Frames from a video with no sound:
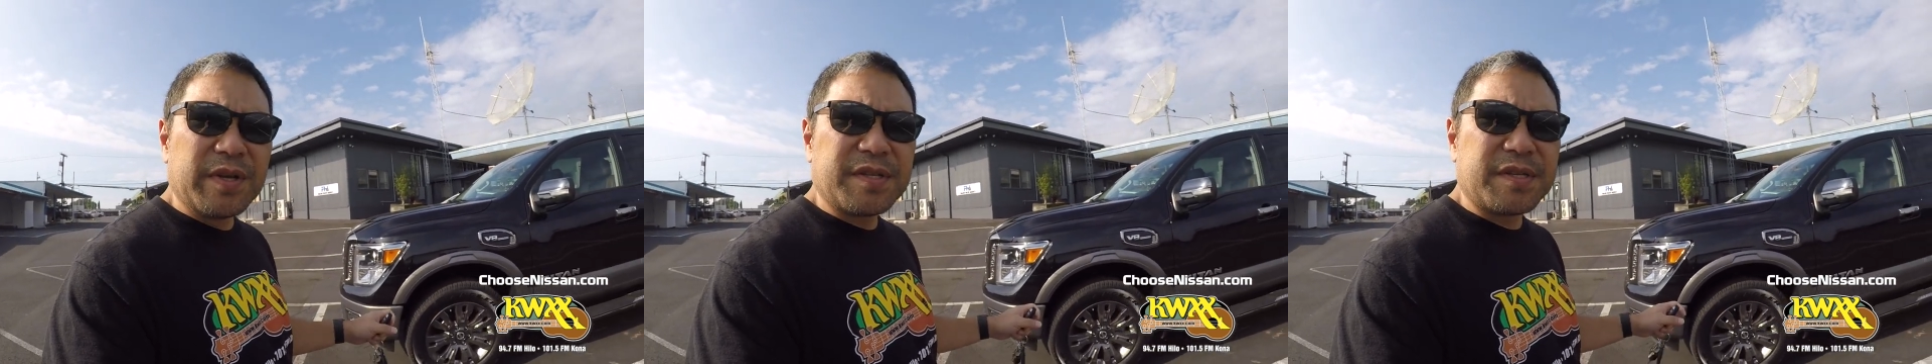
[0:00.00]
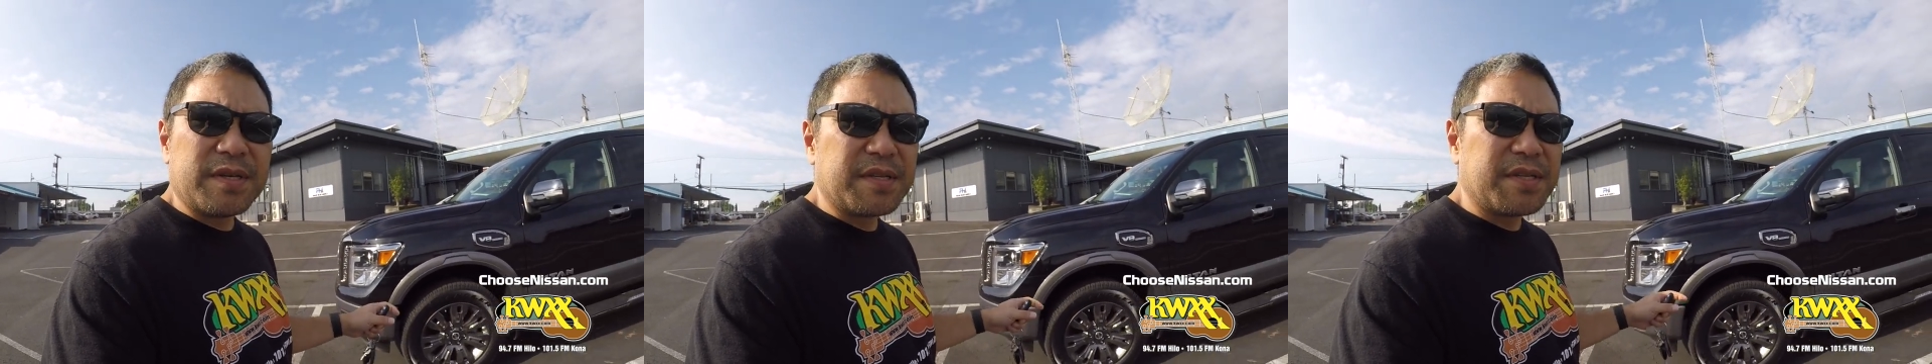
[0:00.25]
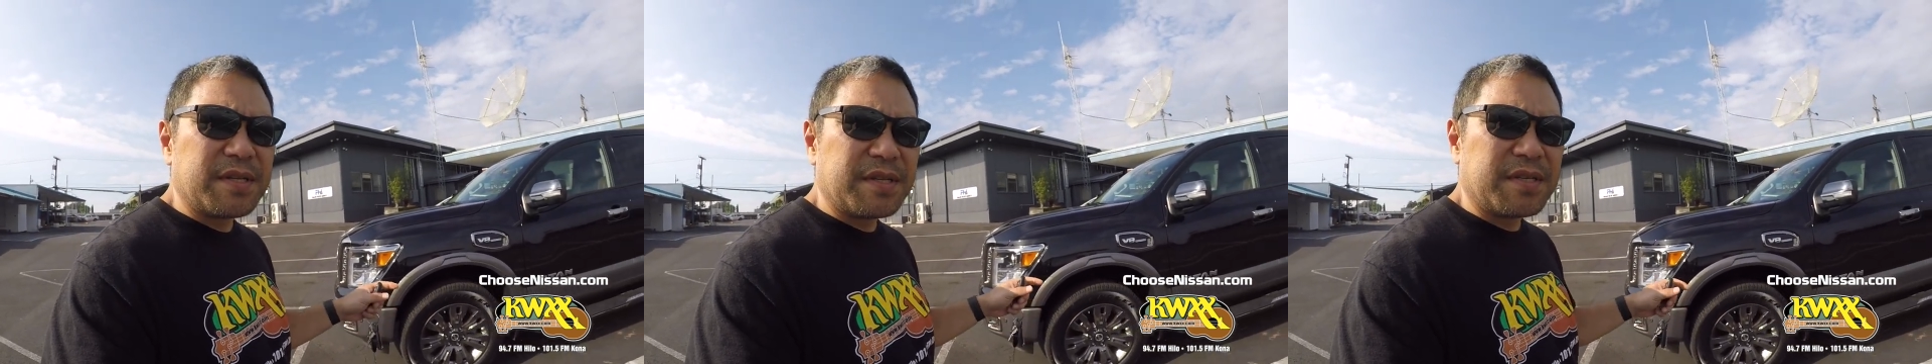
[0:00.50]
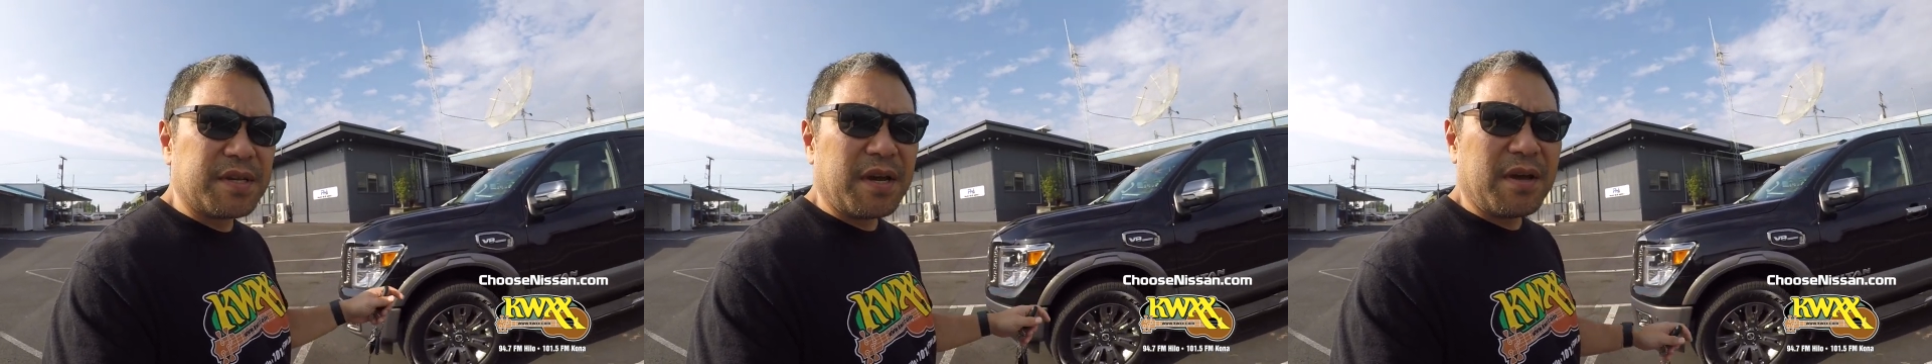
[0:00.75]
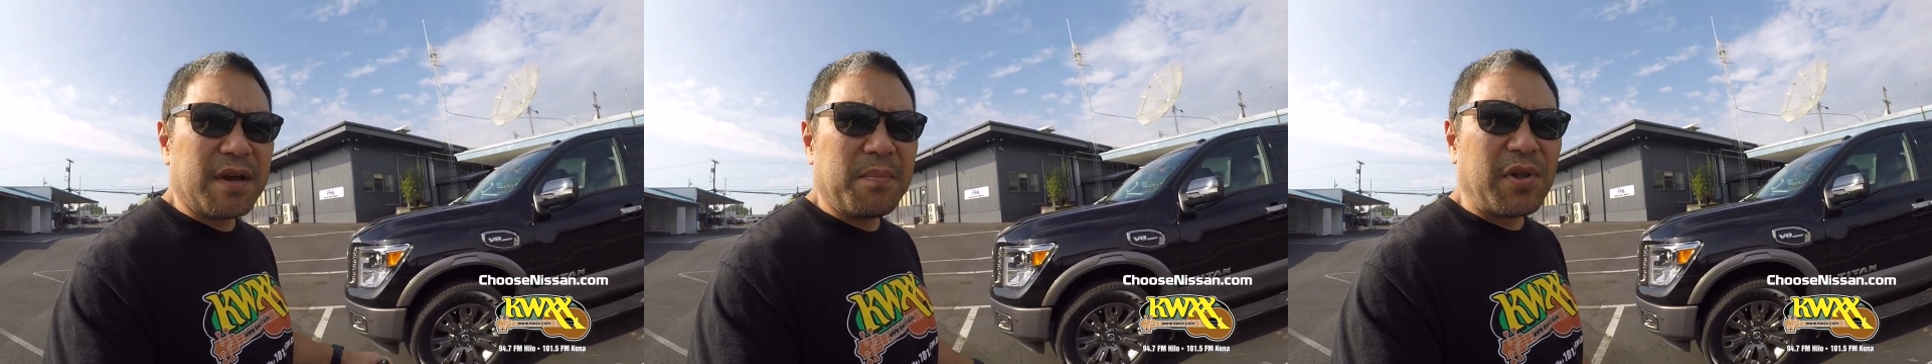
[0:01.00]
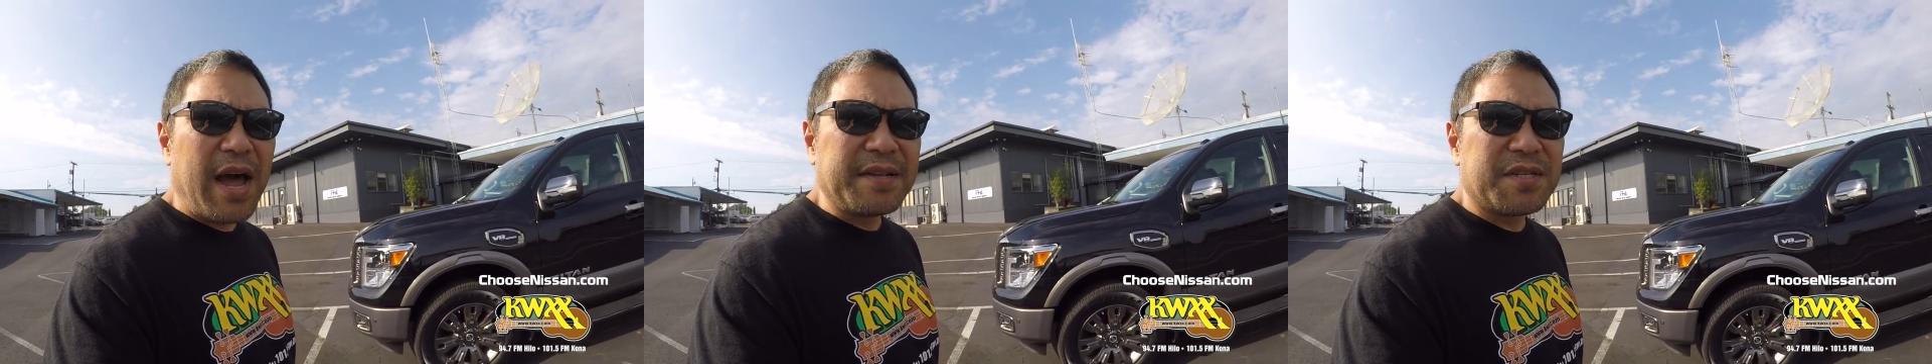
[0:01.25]
It's a
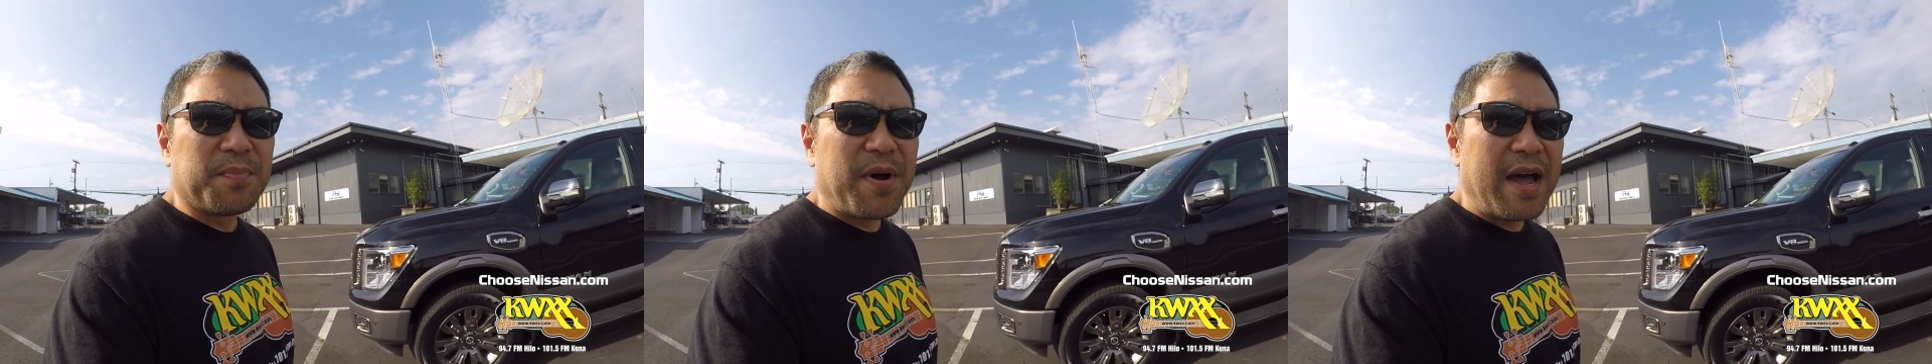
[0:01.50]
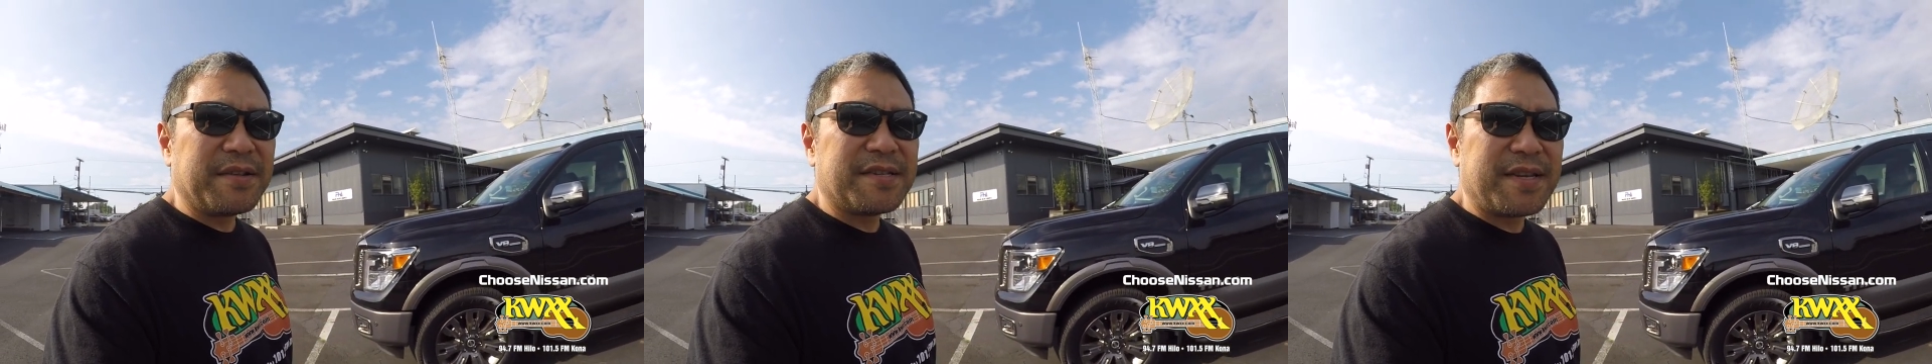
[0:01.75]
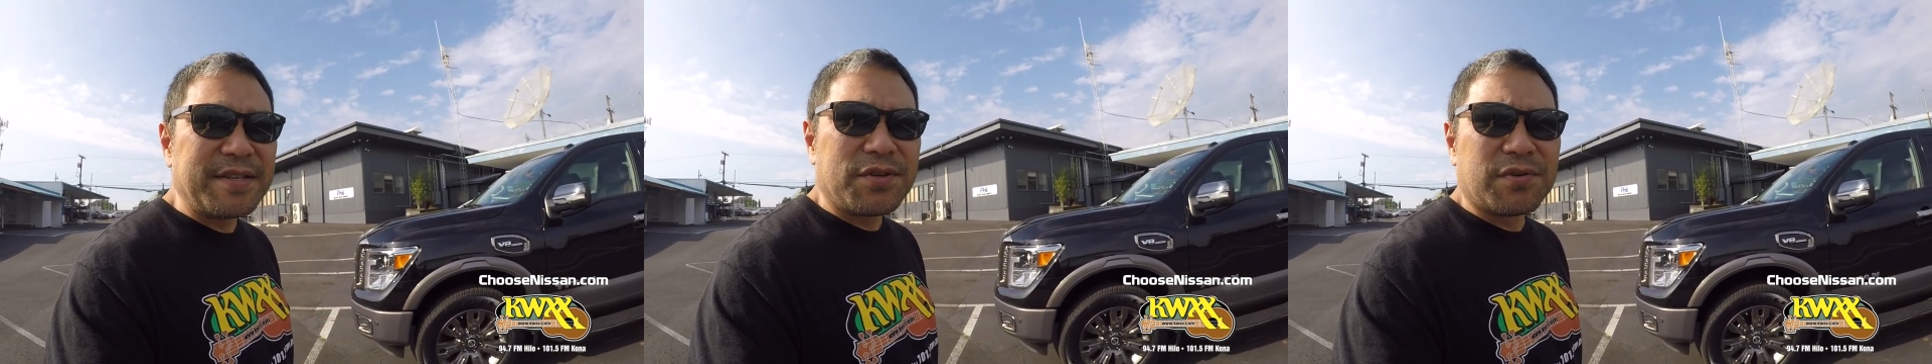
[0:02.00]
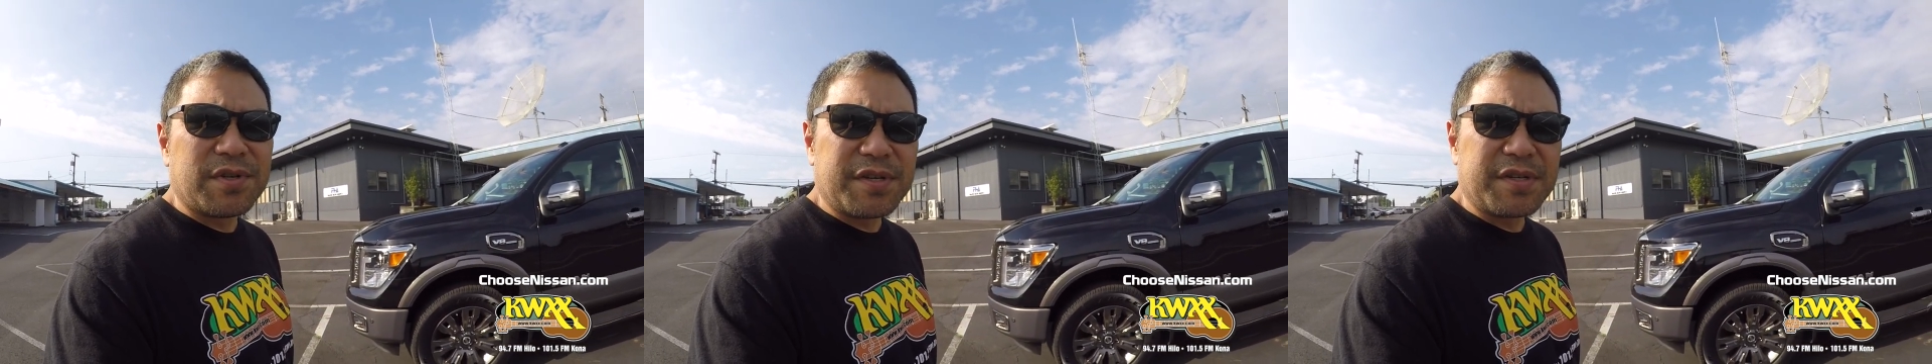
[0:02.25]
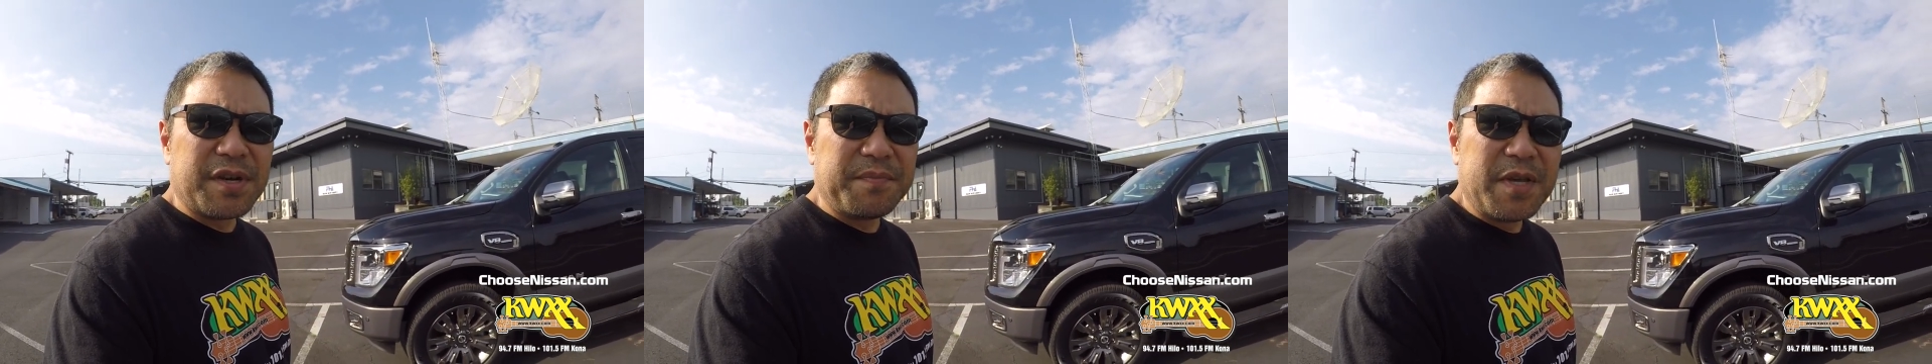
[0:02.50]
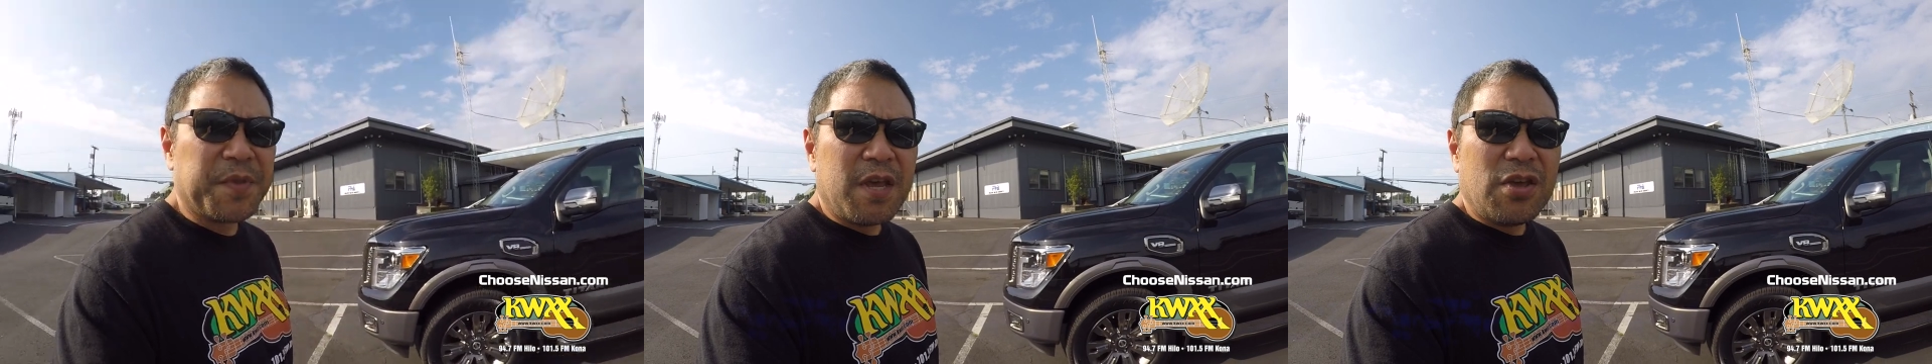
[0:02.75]
blind spot sensor system.